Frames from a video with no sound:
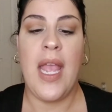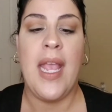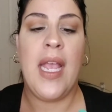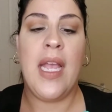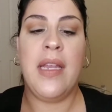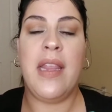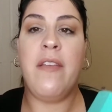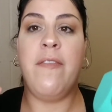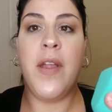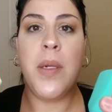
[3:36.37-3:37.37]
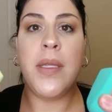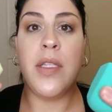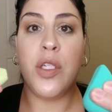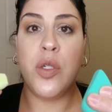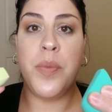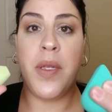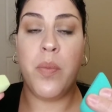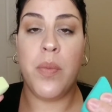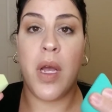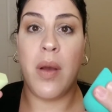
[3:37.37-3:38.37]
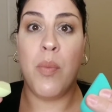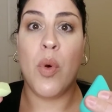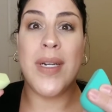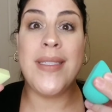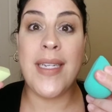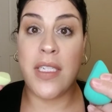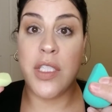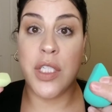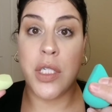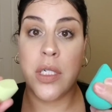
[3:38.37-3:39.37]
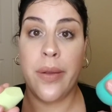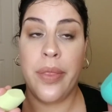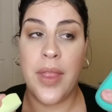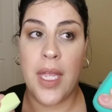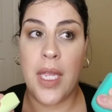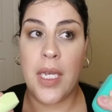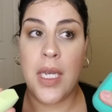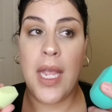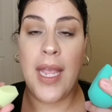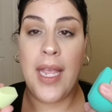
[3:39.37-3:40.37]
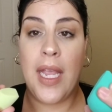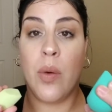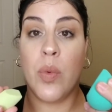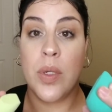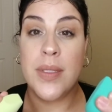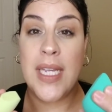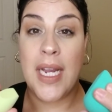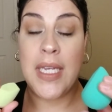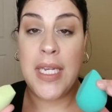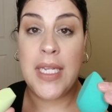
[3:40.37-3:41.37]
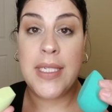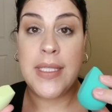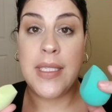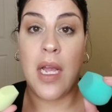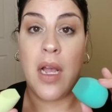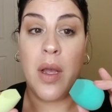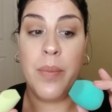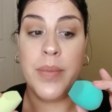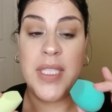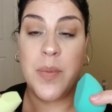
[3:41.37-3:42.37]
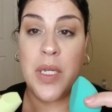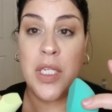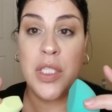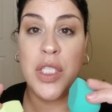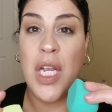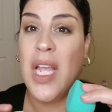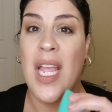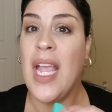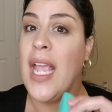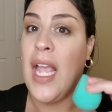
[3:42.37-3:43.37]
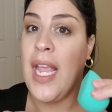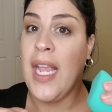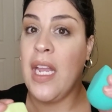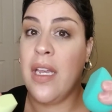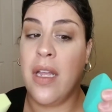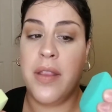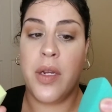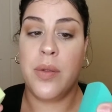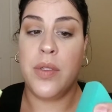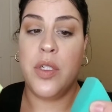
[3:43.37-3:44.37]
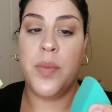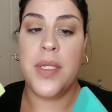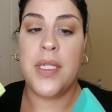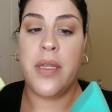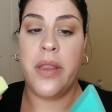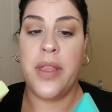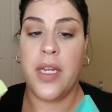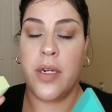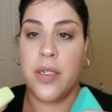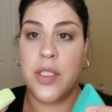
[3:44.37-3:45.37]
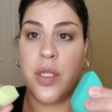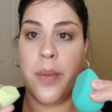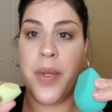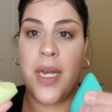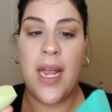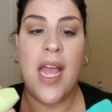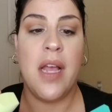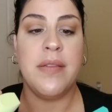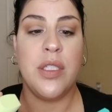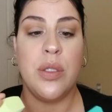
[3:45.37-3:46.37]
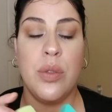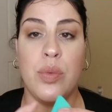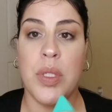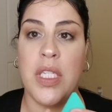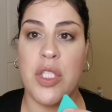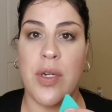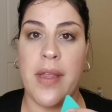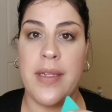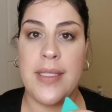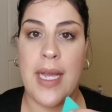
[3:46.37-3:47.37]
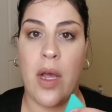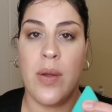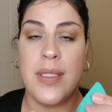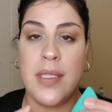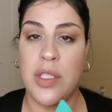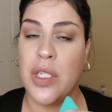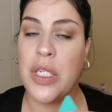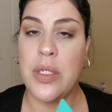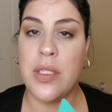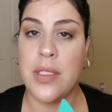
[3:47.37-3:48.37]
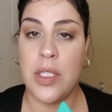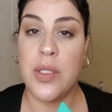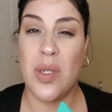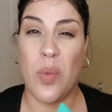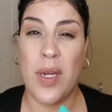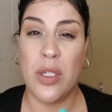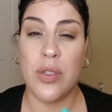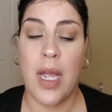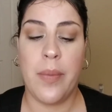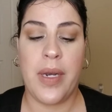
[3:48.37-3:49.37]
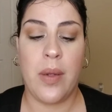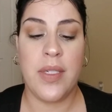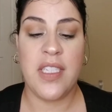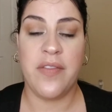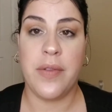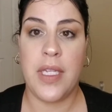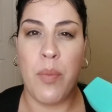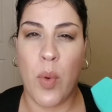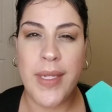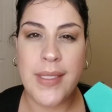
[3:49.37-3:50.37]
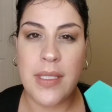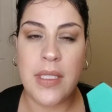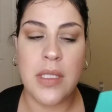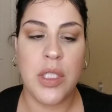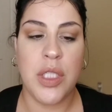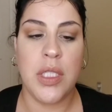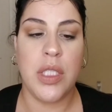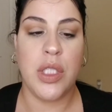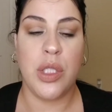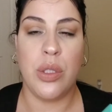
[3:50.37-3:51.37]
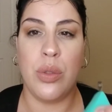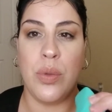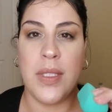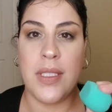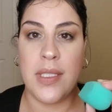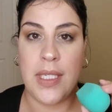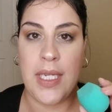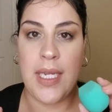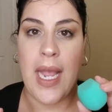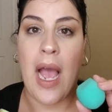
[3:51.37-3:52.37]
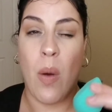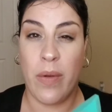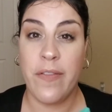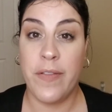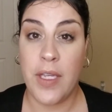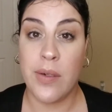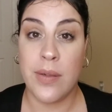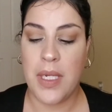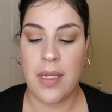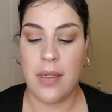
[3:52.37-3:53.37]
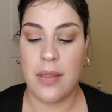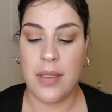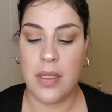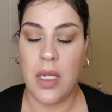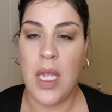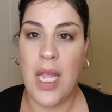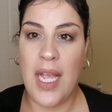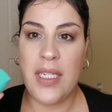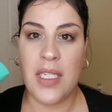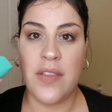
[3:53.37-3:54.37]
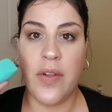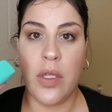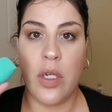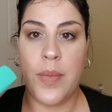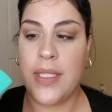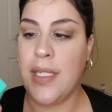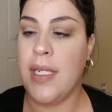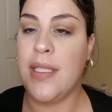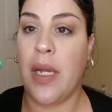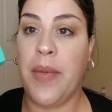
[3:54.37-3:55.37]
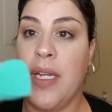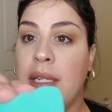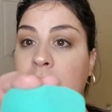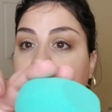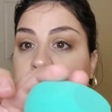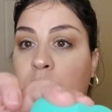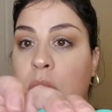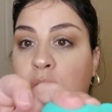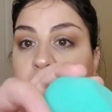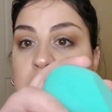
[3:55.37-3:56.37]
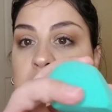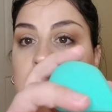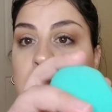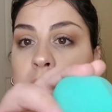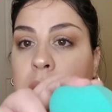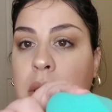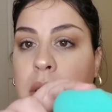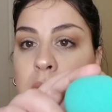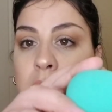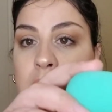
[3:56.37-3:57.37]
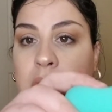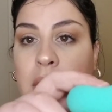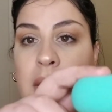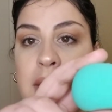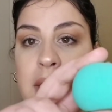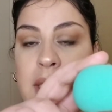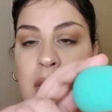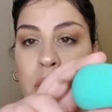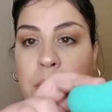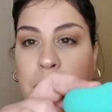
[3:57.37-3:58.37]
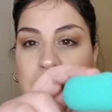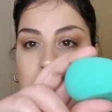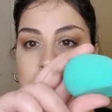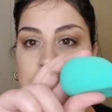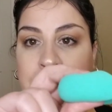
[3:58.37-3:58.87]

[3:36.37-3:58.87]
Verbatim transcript: and they feel a little bit uh, more denser than a Real Techniques um, sponge and they're a little bit thicker. So I'm gonna have to really try this out. It says you can use, use it wet or dry, but I would definitely moisten just to see how it feels because it does feel a little bit dense. I mean, it is squishy still, as you guys can see, but